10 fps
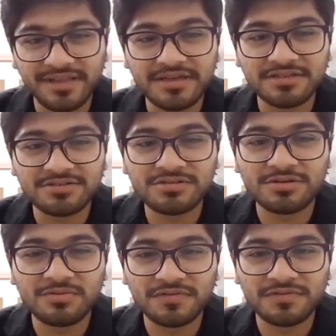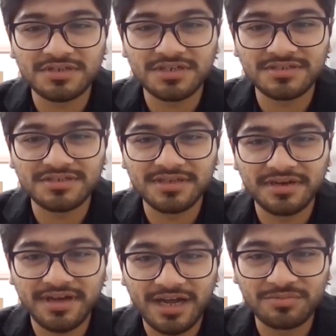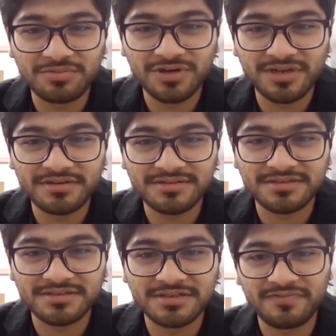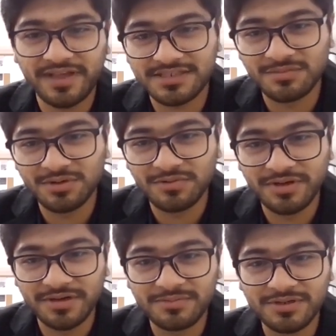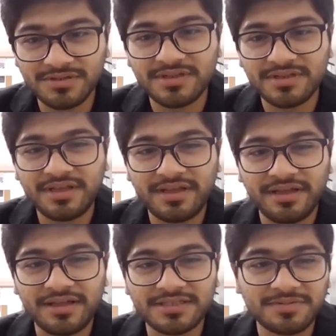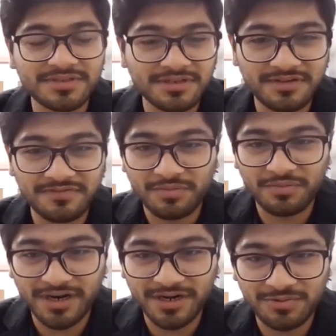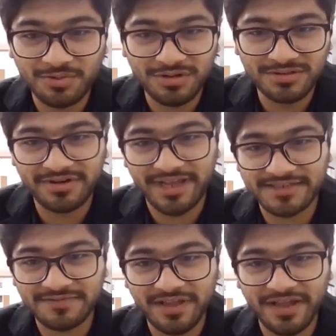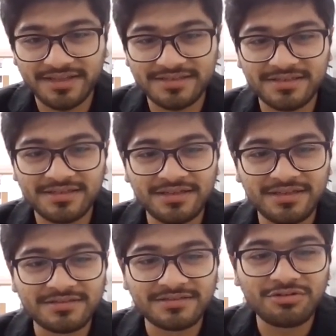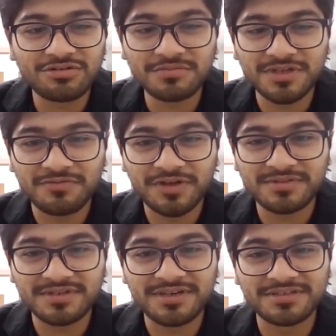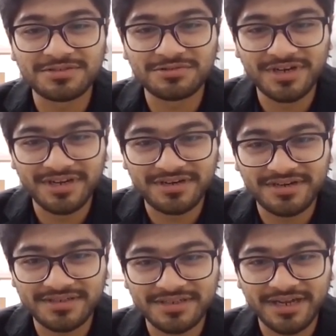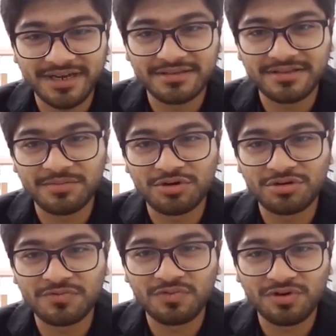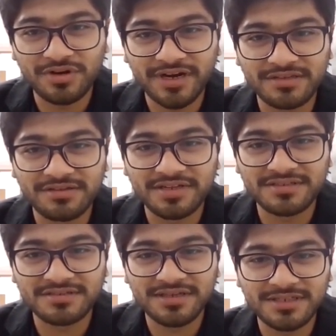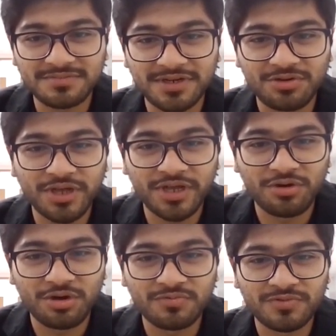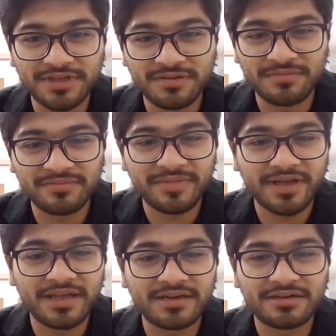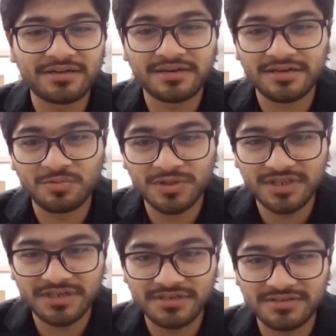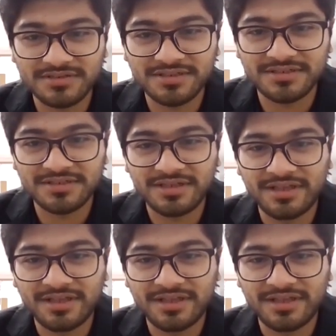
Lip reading: And there is also one of the sessions that I'm really interested in, the flexible wearables, and especially from our tool, the NextFlex. So I looked up their website. It is really interesting, and the amount of work and the research that's been going on with them and connected with the industry.